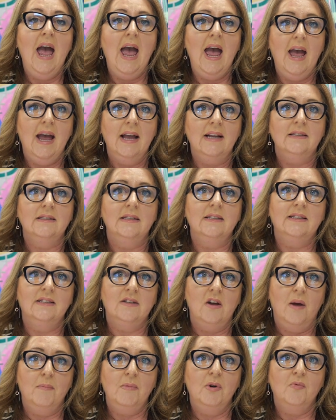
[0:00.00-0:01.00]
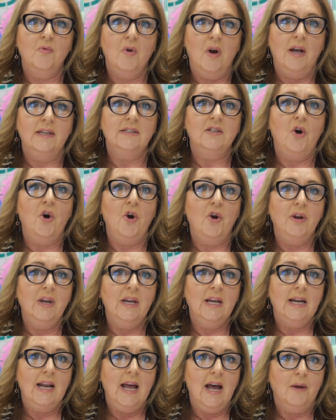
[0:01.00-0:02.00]
and assignment rights
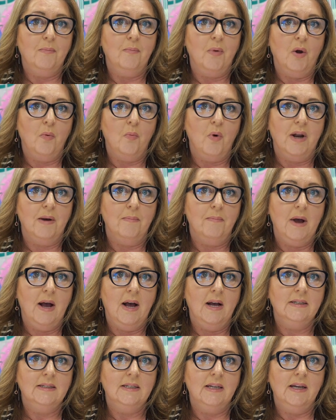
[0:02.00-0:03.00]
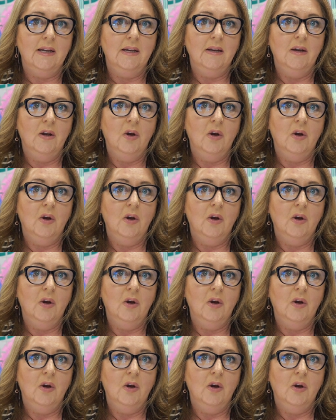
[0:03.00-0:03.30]
only allowed by one party